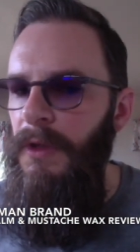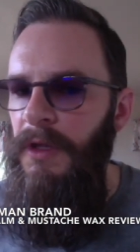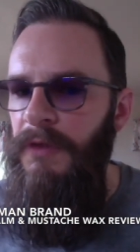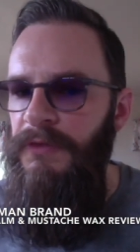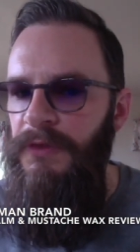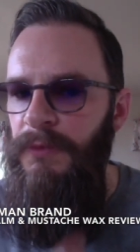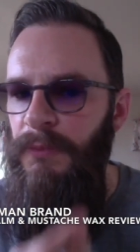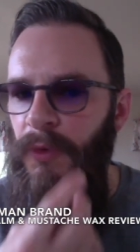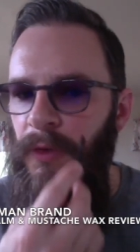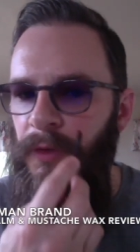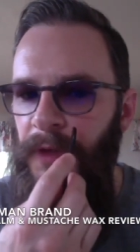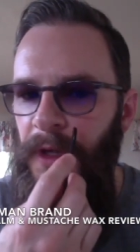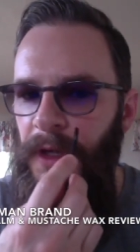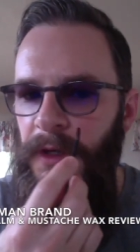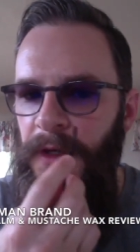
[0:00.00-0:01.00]
gives you more
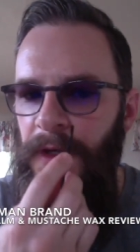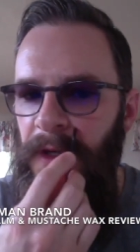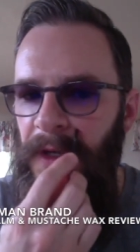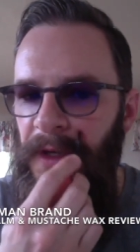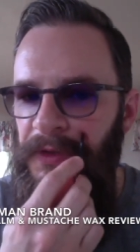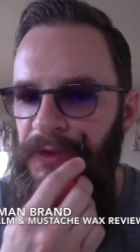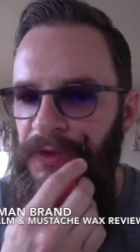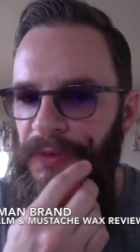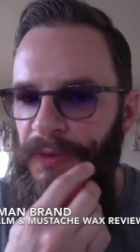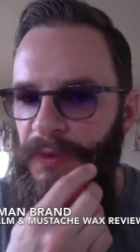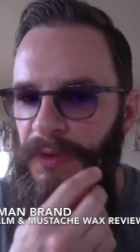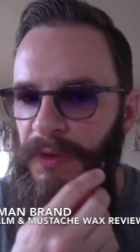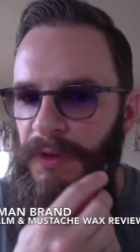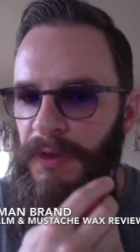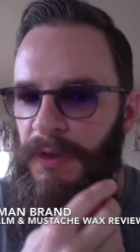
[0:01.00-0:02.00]
of that
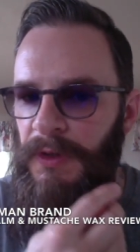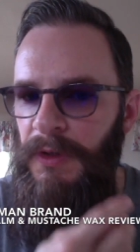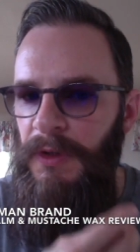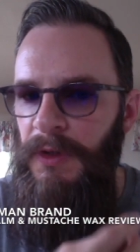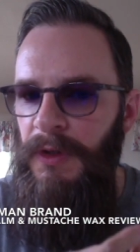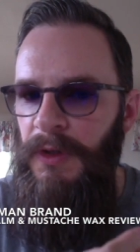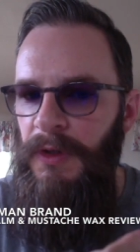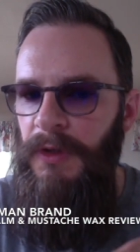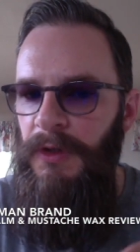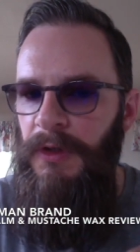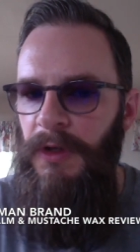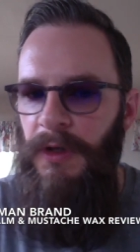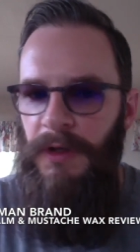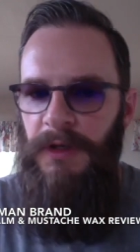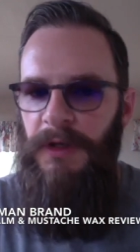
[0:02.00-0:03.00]
natural
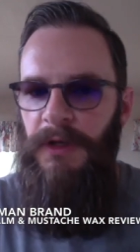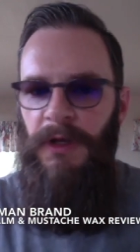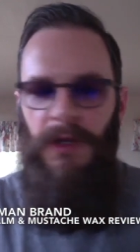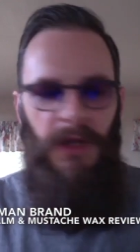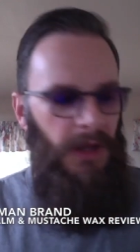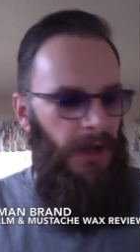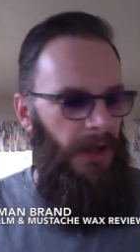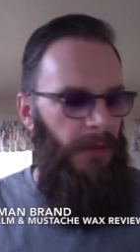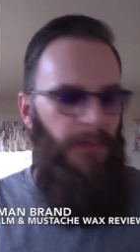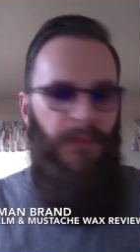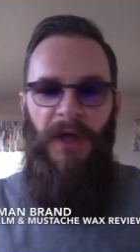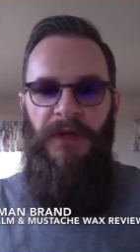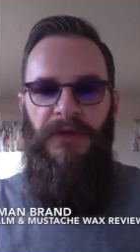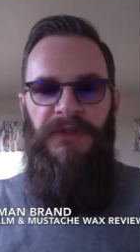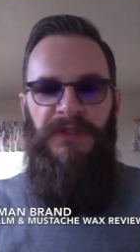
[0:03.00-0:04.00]
look.
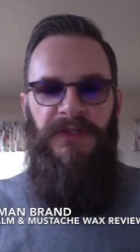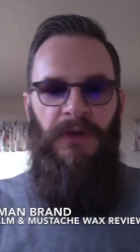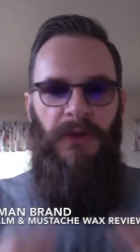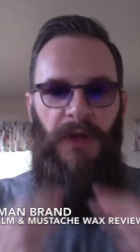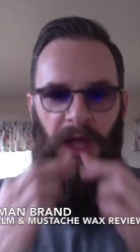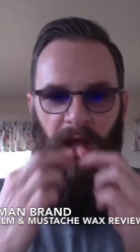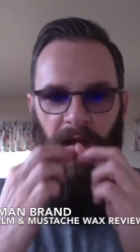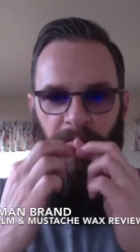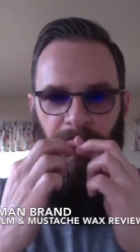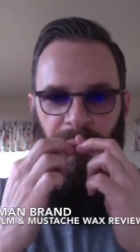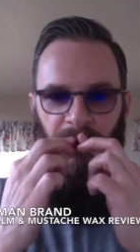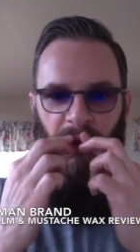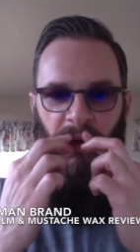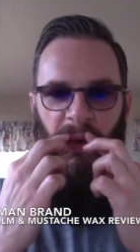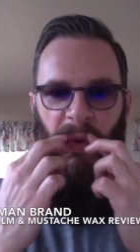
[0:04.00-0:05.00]
But you'll still have
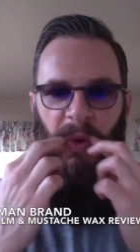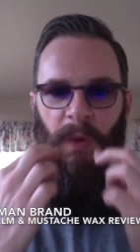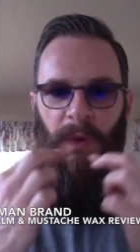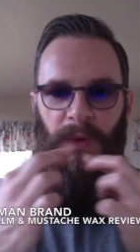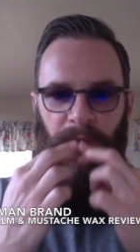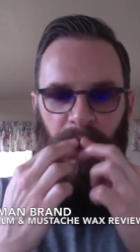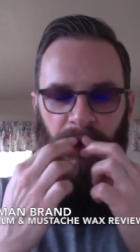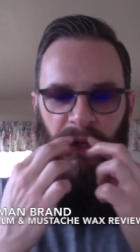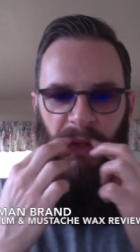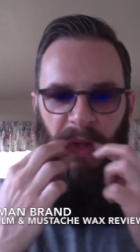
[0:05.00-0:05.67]
the hold